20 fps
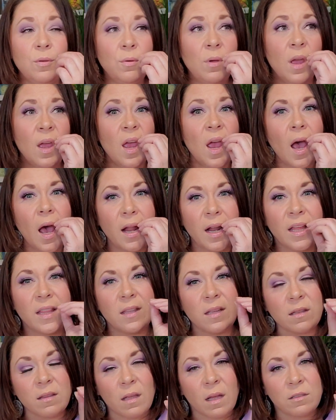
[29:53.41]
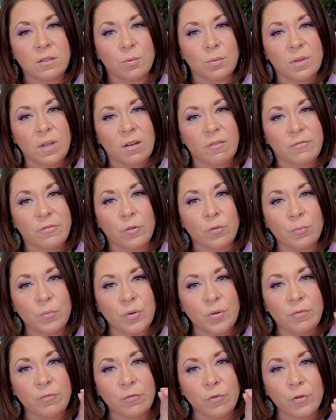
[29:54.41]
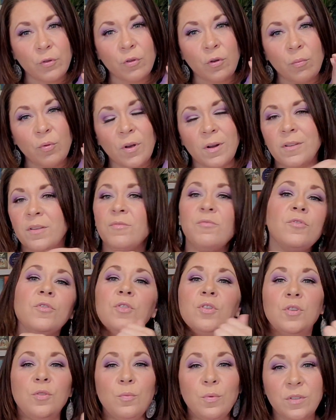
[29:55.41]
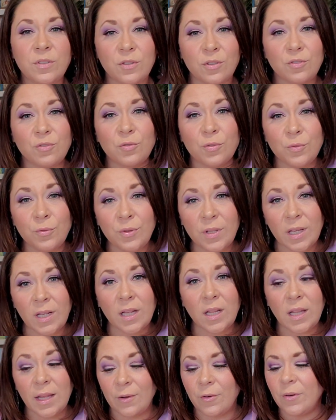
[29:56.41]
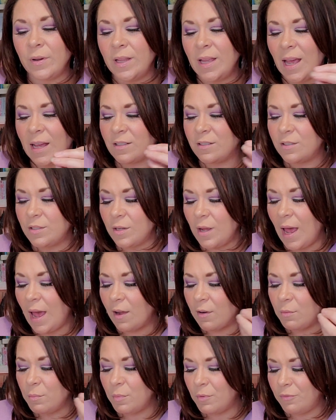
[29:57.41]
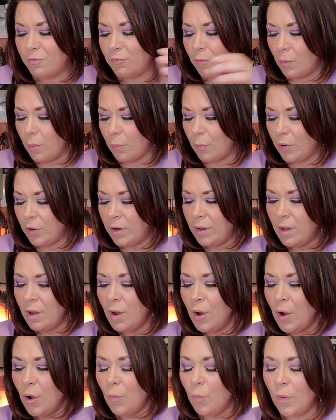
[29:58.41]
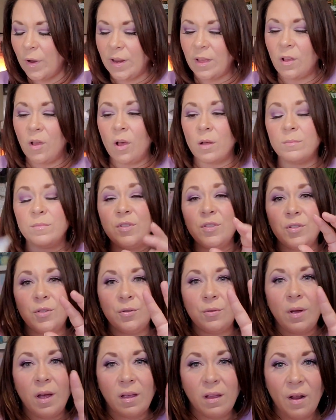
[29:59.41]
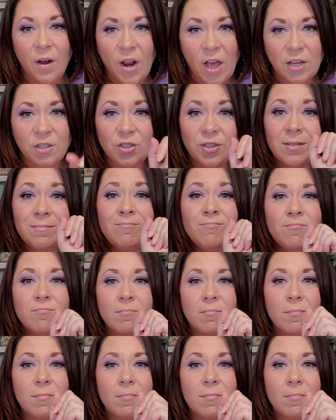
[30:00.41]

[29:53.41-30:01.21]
And I think that's what that full moon in Virgo brought in for you, was the truth and clarity as to how to move forward when it comes to a connection.